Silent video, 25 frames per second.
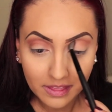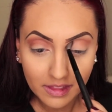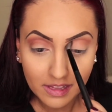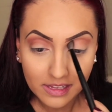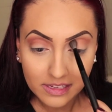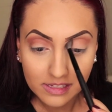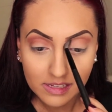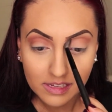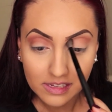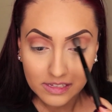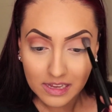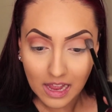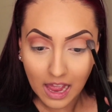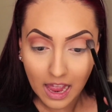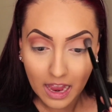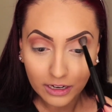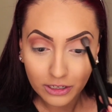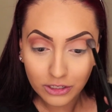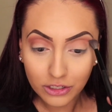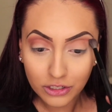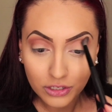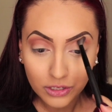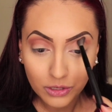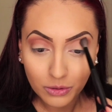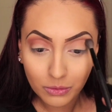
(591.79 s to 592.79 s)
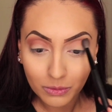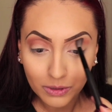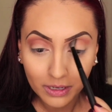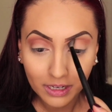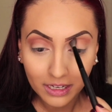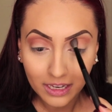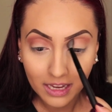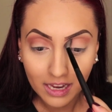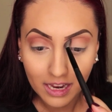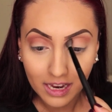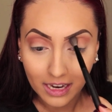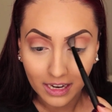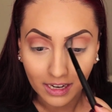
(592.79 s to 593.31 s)
This is actually
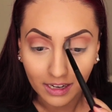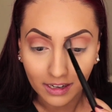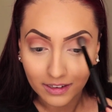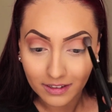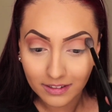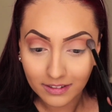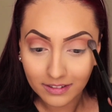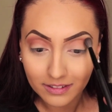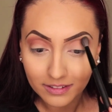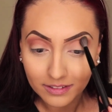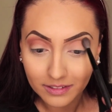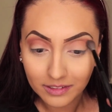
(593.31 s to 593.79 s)
working.